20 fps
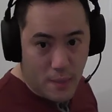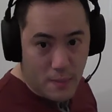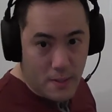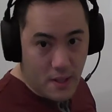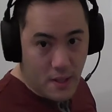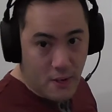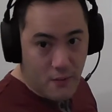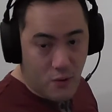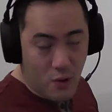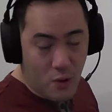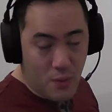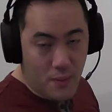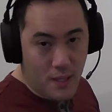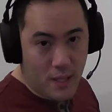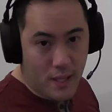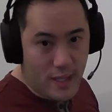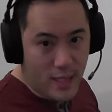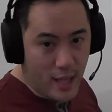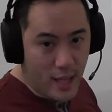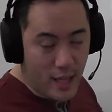law formula,
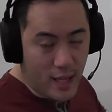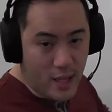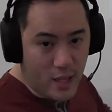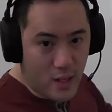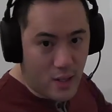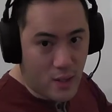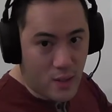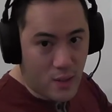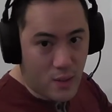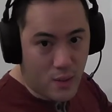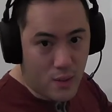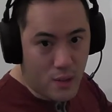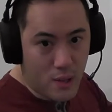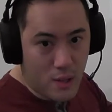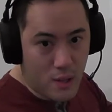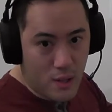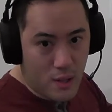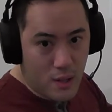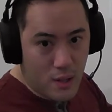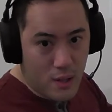Kq,
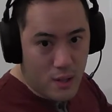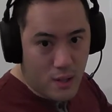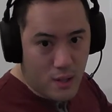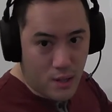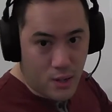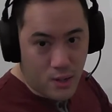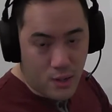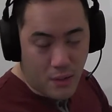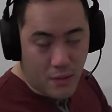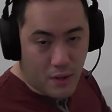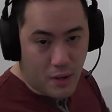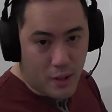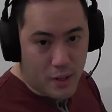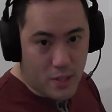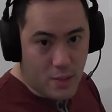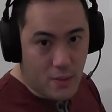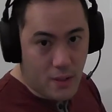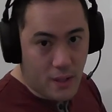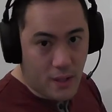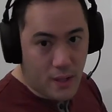Q over R
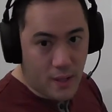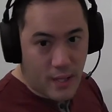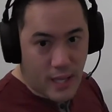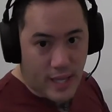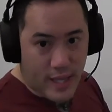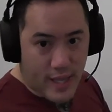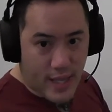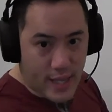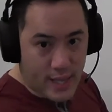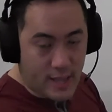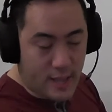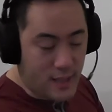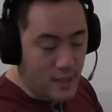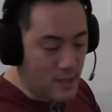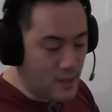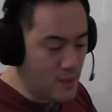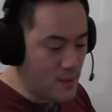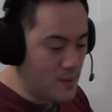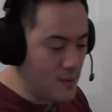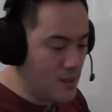squared, and cancel a
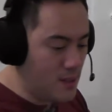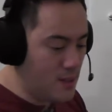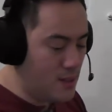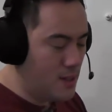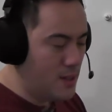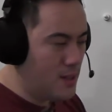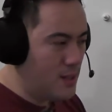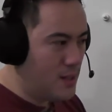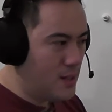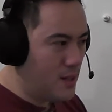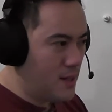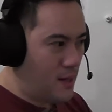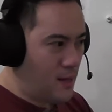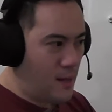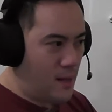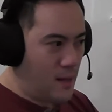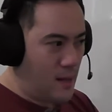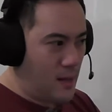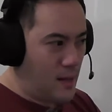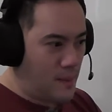Q.
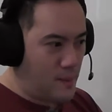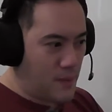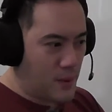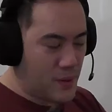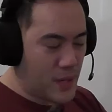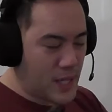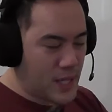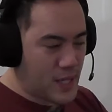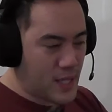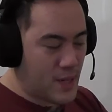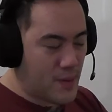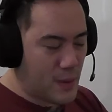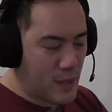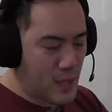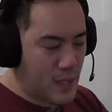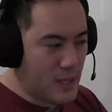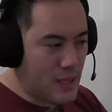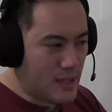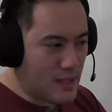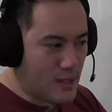But that's not
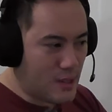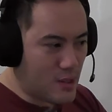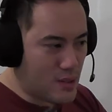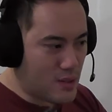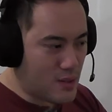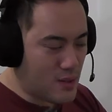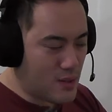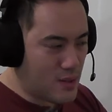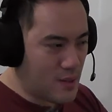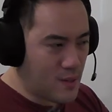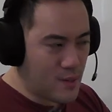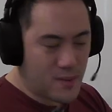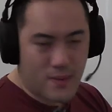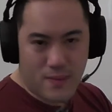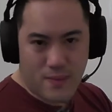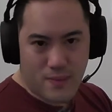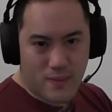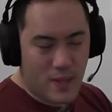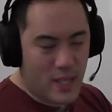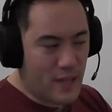really useful.
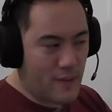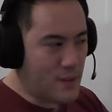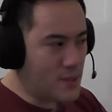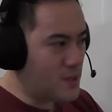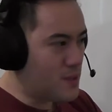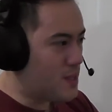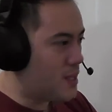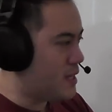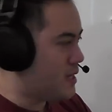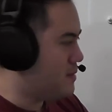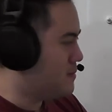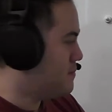We never do that.